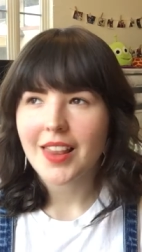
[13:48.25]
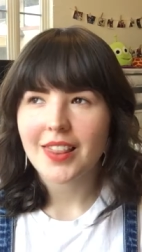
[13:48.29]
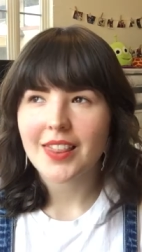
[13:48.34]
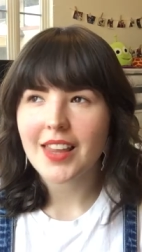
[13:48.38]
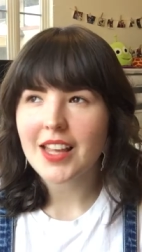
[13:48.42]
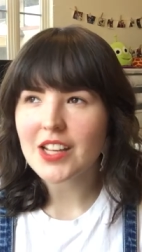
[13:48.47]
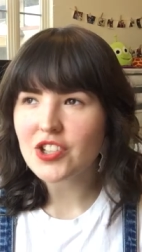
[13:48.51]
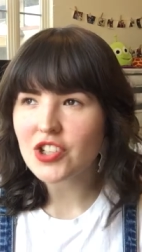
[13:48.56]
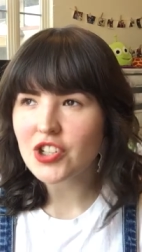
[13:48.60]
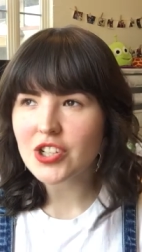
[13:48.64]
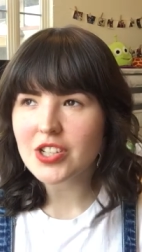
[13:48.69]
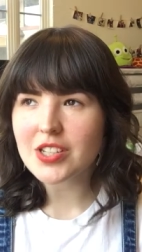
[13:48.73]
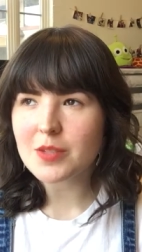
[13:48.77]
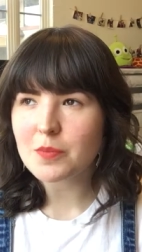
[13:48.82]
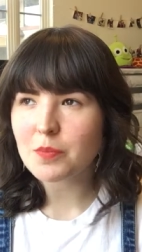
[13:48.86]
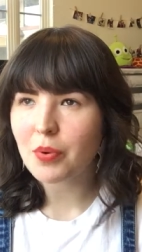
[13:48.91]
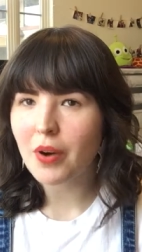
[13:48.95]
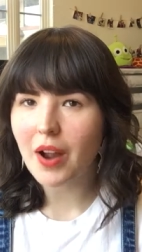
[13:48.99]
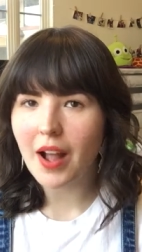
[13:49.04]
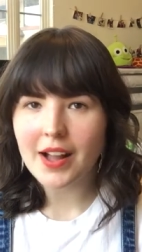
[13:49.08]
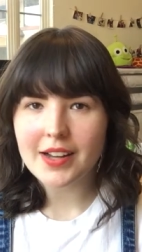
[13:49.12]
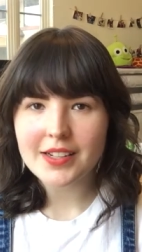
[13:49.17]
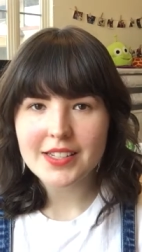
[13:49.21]
let's just
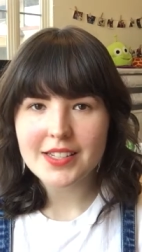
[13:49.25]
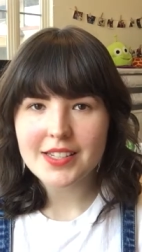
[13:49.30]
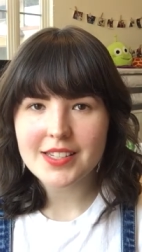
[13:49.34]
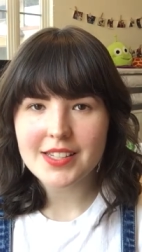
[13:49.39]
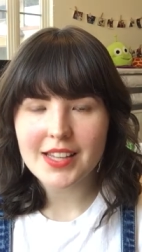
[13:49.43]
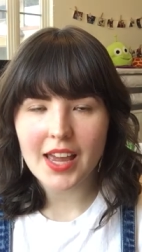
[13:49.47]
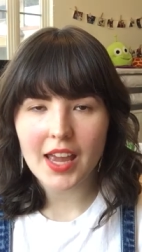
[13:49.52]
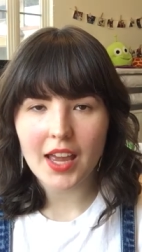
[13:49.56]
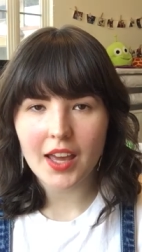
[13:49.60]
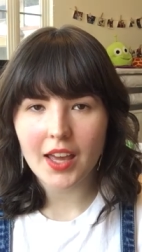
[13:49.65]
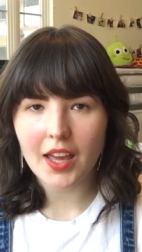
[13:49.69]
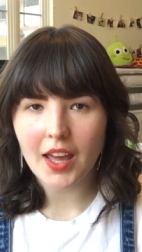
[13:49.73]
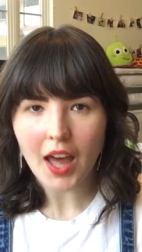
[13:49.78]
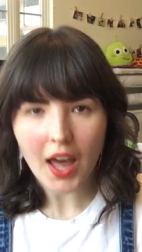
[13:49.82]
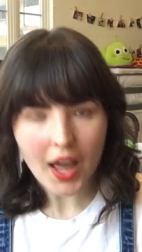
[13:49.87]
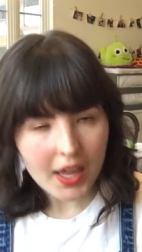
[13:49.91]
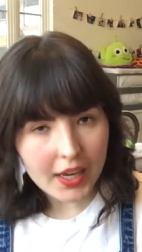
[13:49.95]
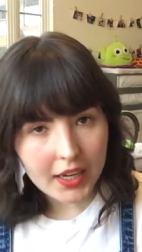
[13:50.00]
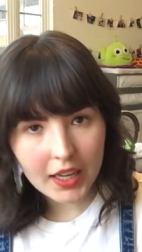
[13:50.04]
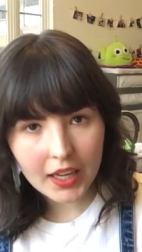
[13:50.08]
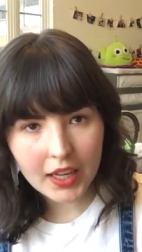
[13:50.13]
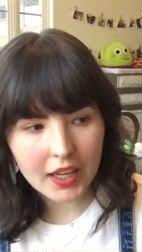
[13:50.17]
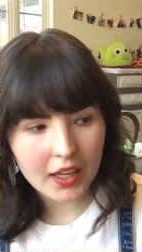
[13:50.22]
practice like
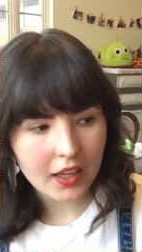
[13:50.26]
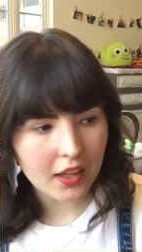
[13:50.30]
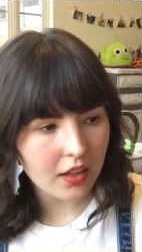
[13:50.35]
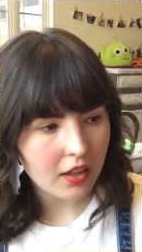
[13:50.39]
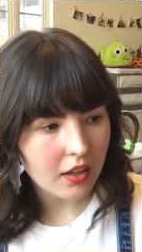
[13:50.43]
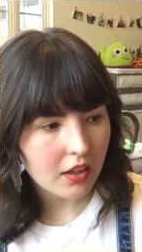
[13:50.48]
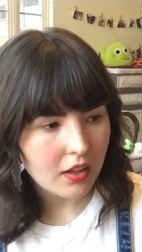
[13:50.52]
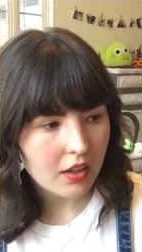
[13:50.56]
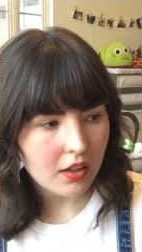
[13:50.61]
cutting